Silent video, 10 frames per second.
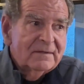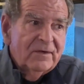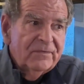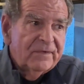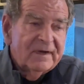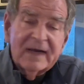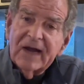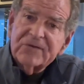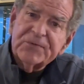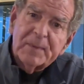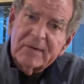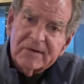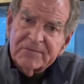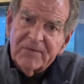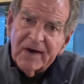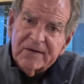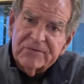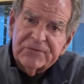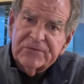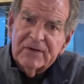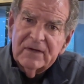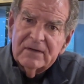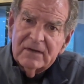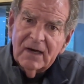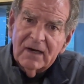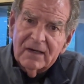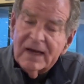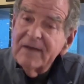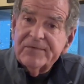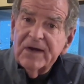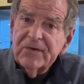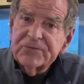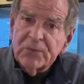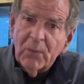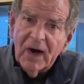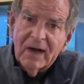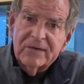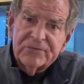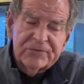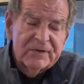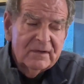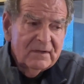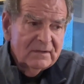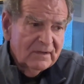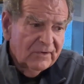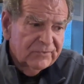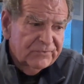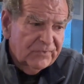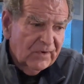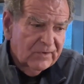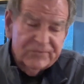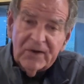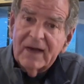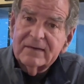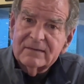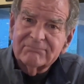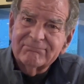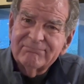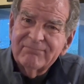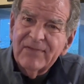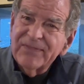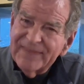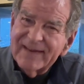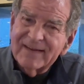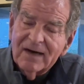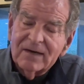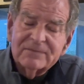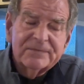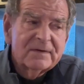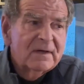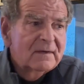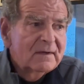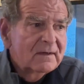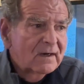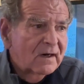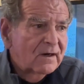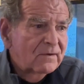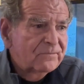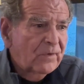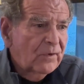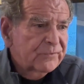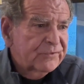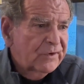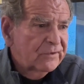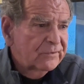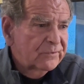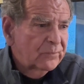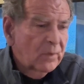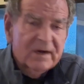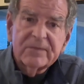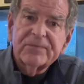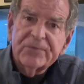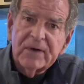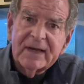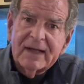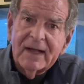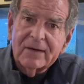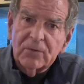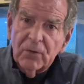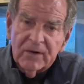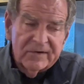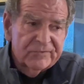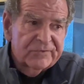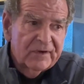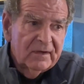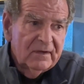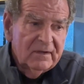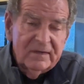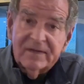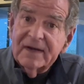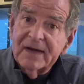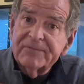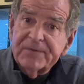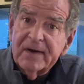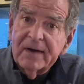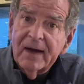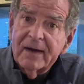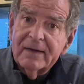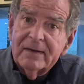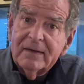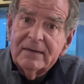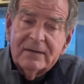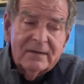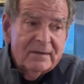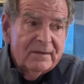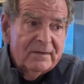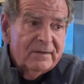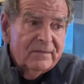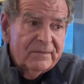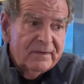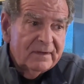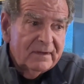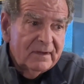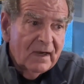The expert advice, aviation-wise, as far as I can think of, falls into one of 3 categories: the FAA, the